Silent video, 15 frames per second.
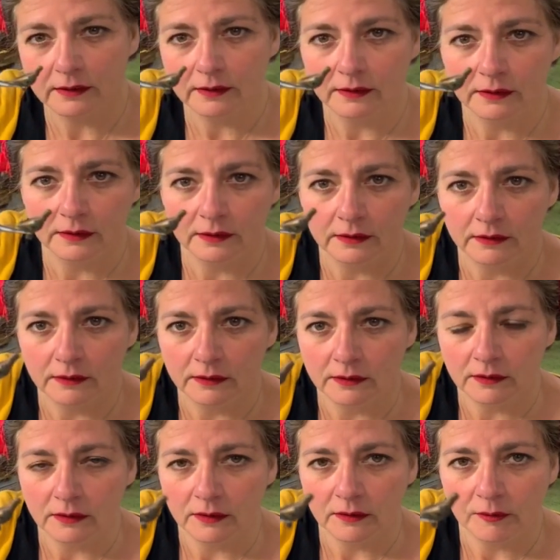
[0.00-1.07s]
Oh, is
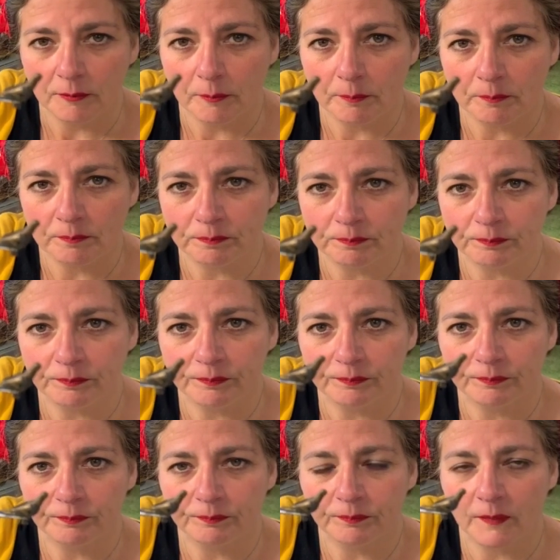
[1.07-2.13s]
is that
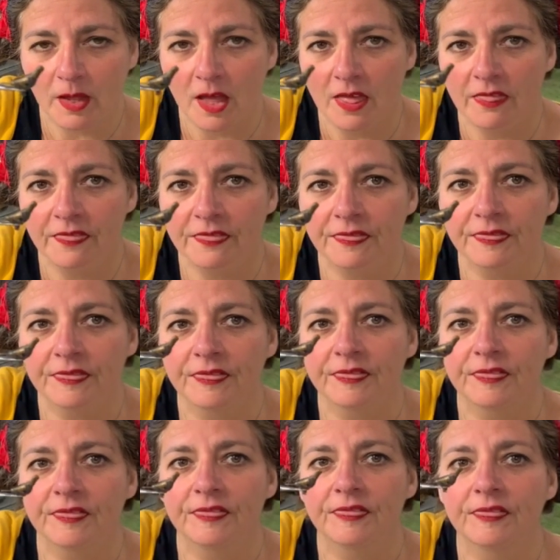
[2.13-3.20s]
that's a, a singing bird
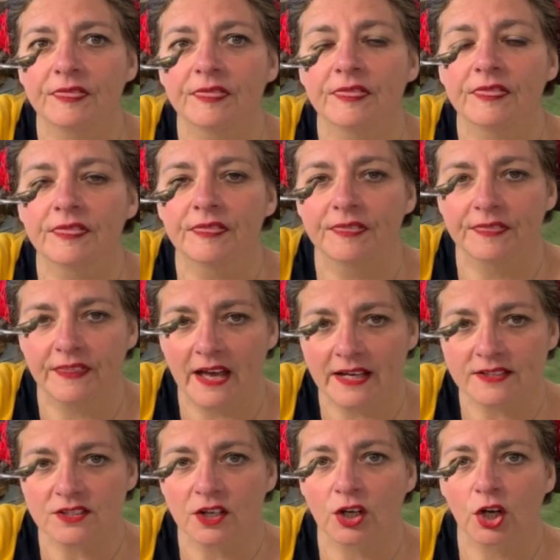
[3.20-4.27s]
from one of the snuff
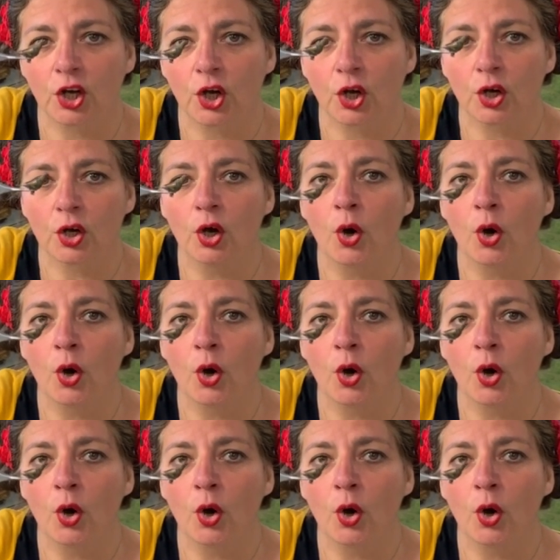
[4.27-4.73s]
boxes, isn't it?